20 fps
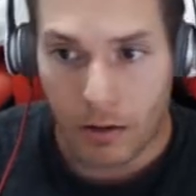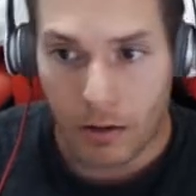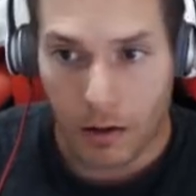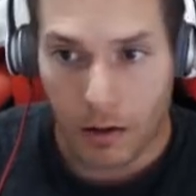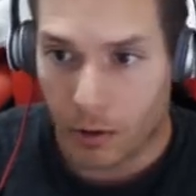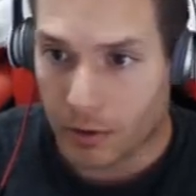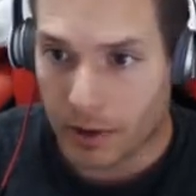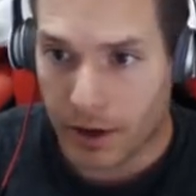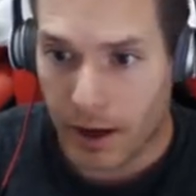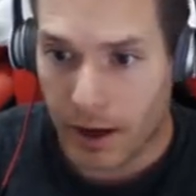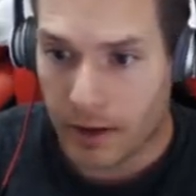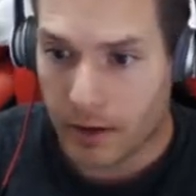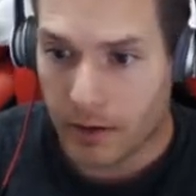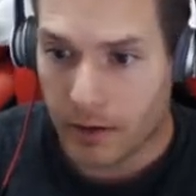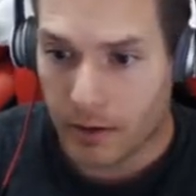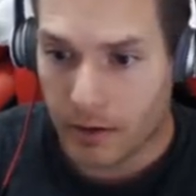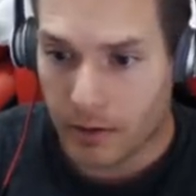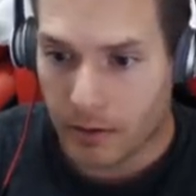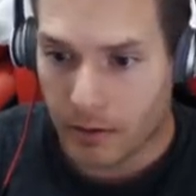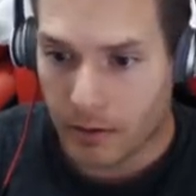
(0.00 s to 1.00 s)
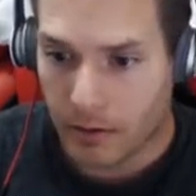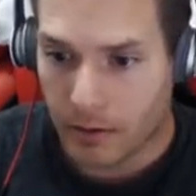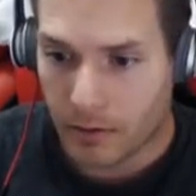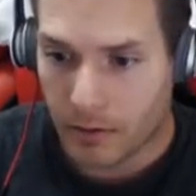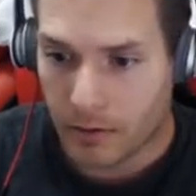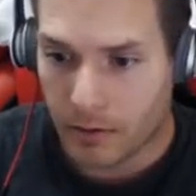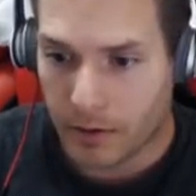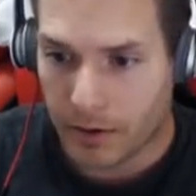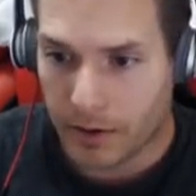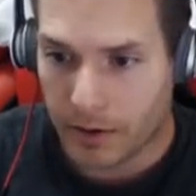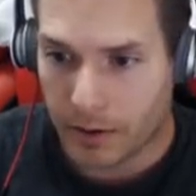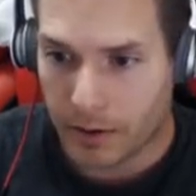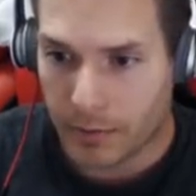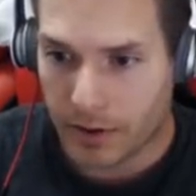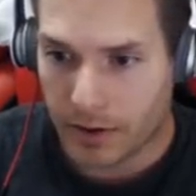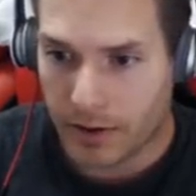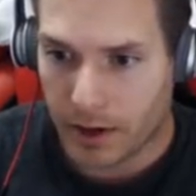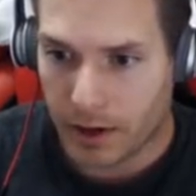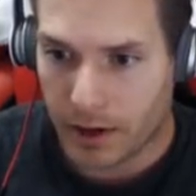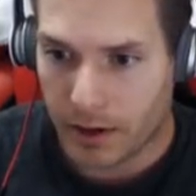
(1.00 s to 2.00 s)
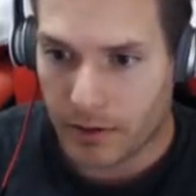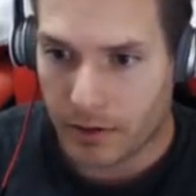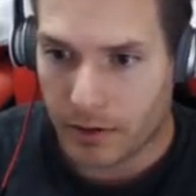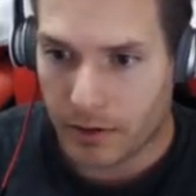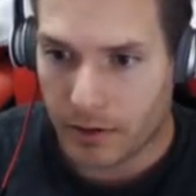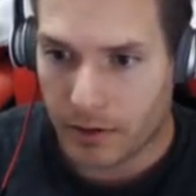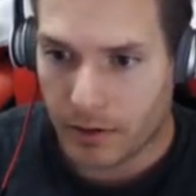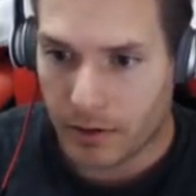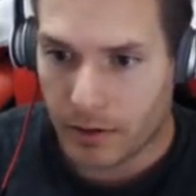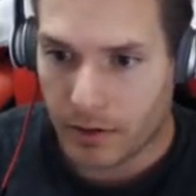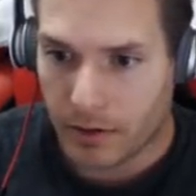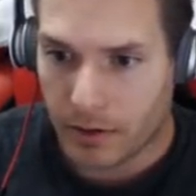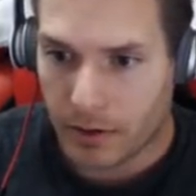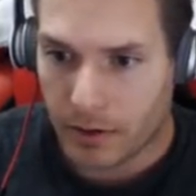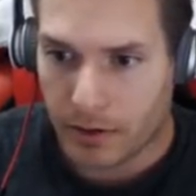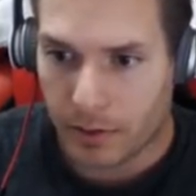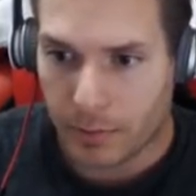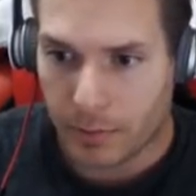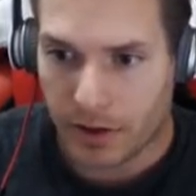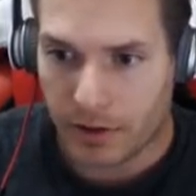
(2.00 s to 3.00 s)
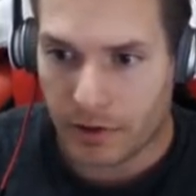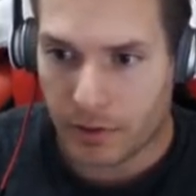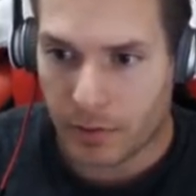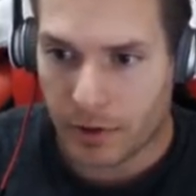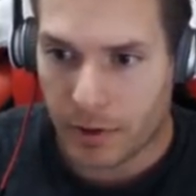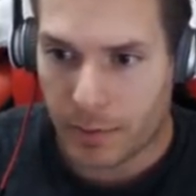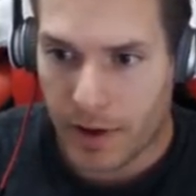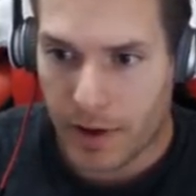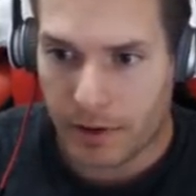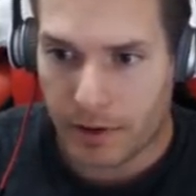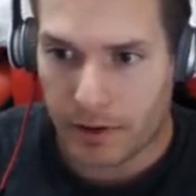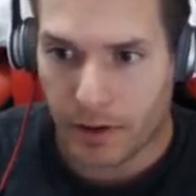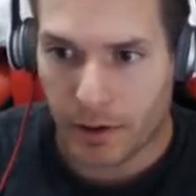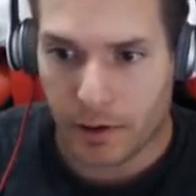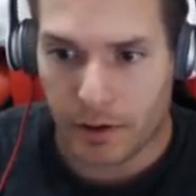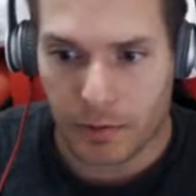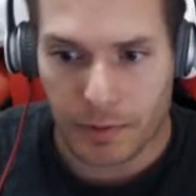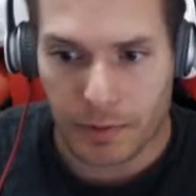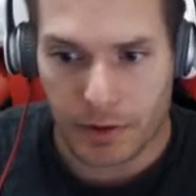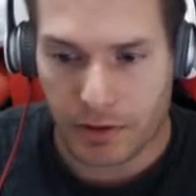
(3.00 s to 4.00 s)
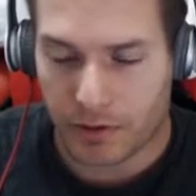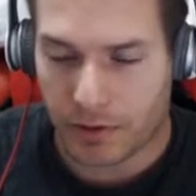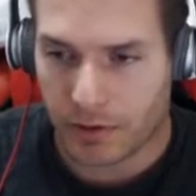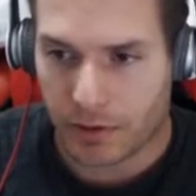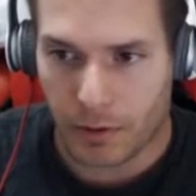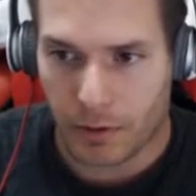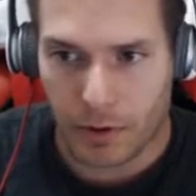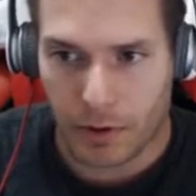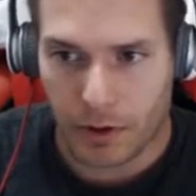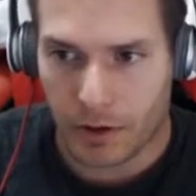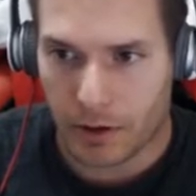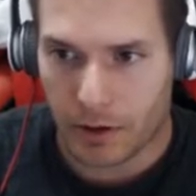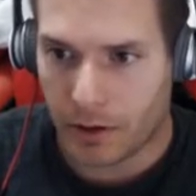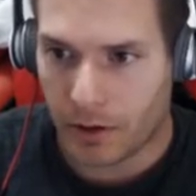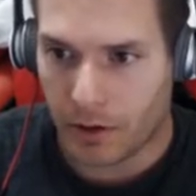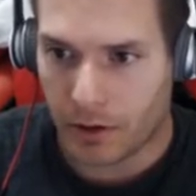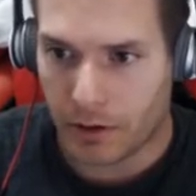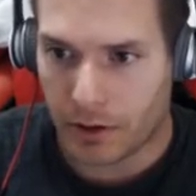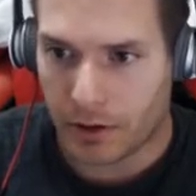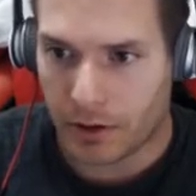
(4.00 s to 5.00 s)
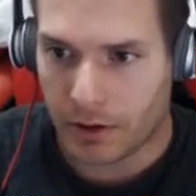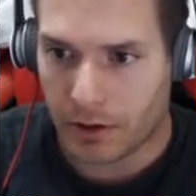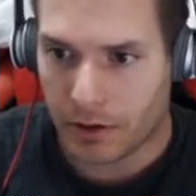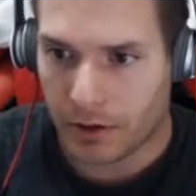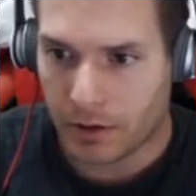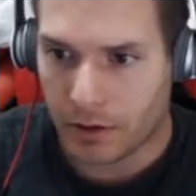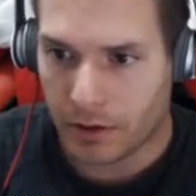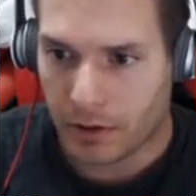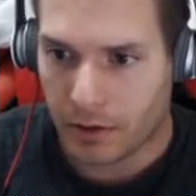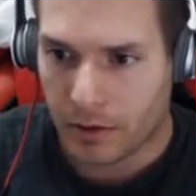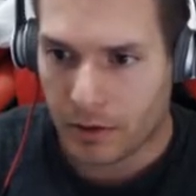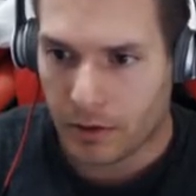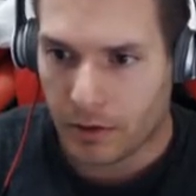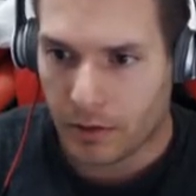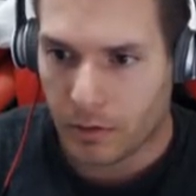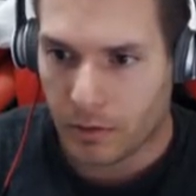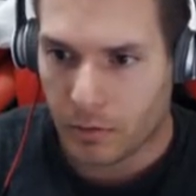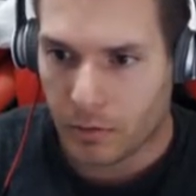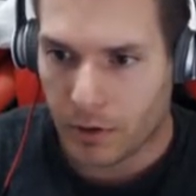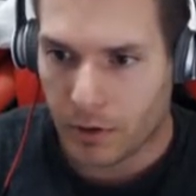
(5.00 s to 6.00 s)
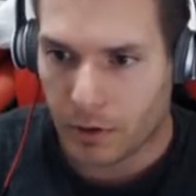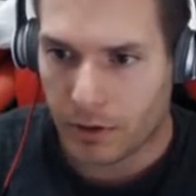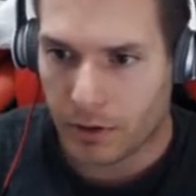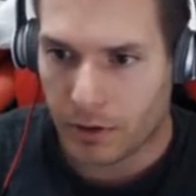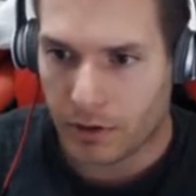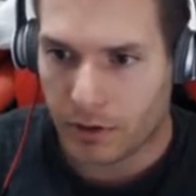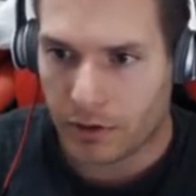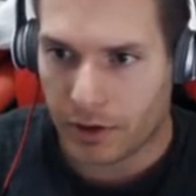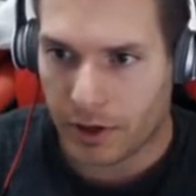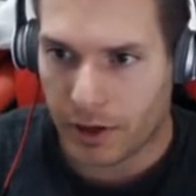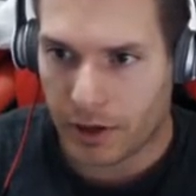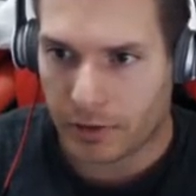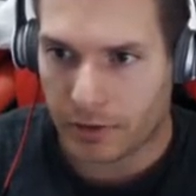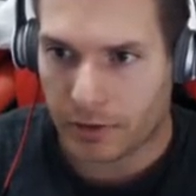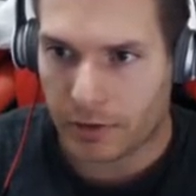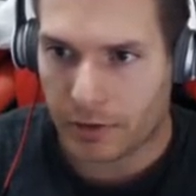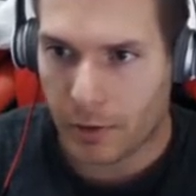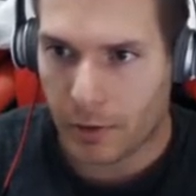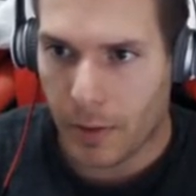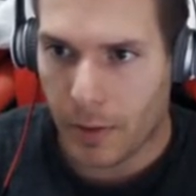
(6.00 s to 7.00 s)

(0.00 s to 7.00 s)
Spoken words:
Okay, it can be done. Depends on what the back row is, but this is our one and only chance.